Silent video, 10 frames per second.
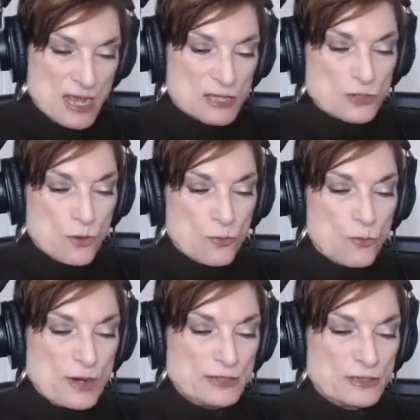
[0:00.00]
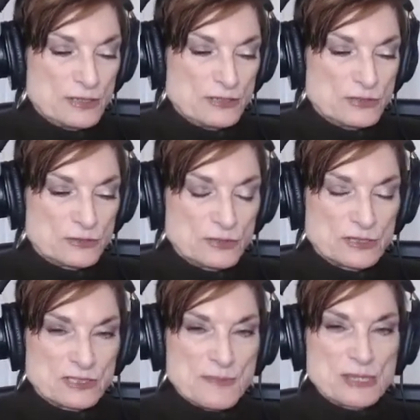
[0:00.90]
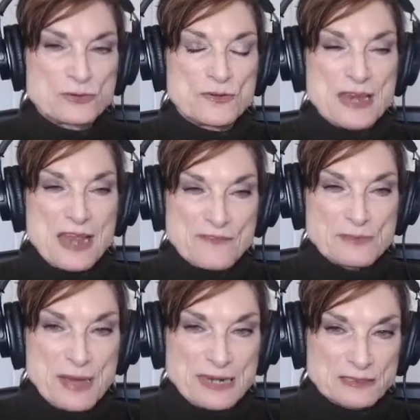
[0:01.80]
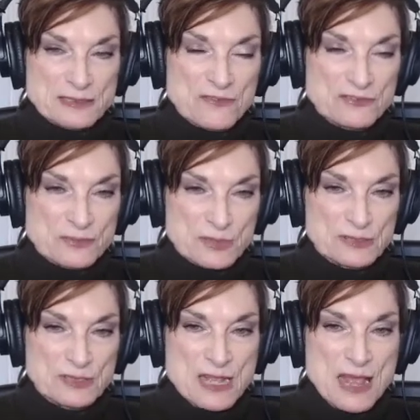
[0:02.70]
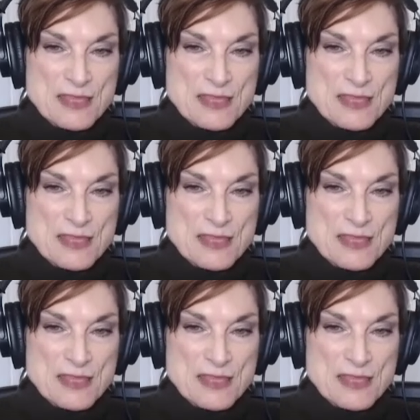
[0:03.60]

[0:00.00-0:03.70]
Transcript: So what are you going to do to make sure that everybody is comfortable,